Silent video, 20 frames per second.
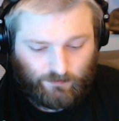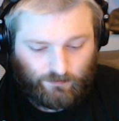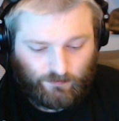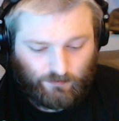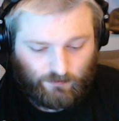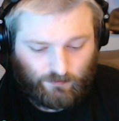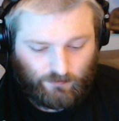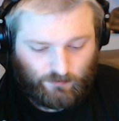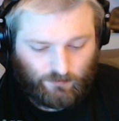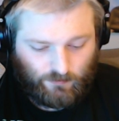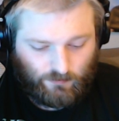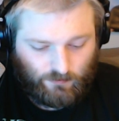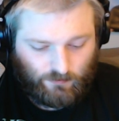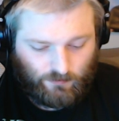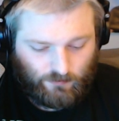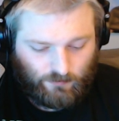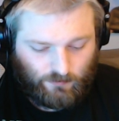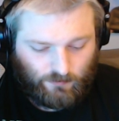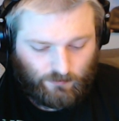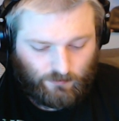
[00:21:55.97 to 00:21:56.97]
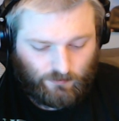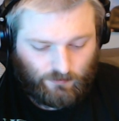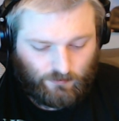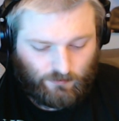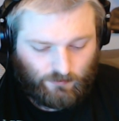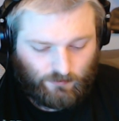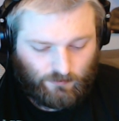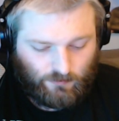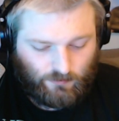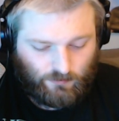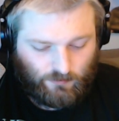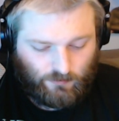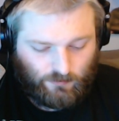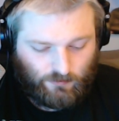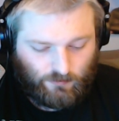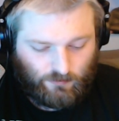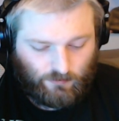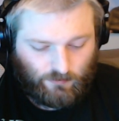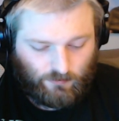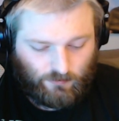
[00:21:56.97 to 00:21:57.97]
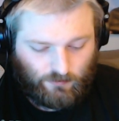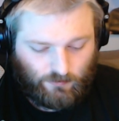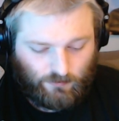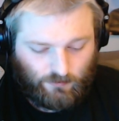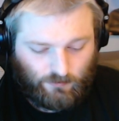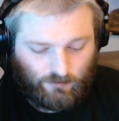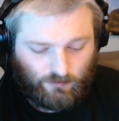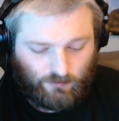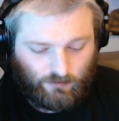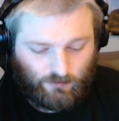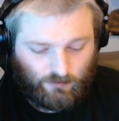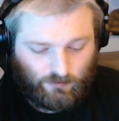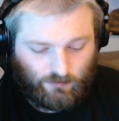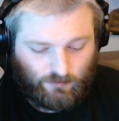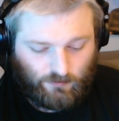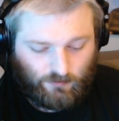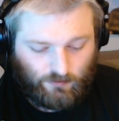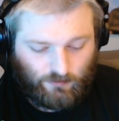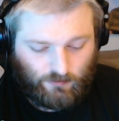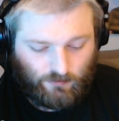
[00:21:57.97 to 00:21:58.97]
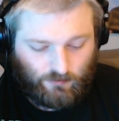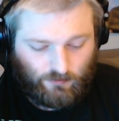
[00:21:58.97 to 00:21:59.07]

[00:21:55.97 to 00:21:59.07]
Nobody speaks.